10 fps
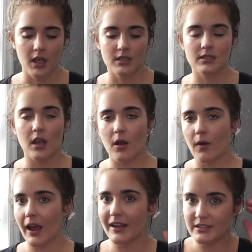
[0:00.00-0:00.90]
So
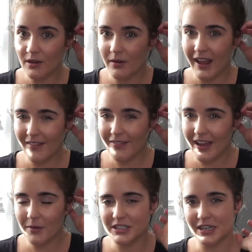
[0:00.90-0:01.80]
I don't have
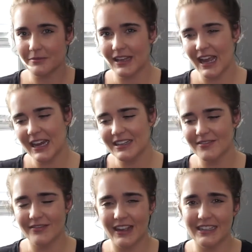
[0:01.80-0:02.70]
that, which
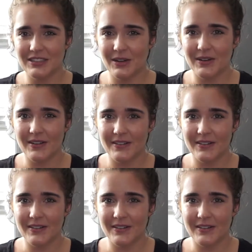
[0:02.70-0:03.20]
I don't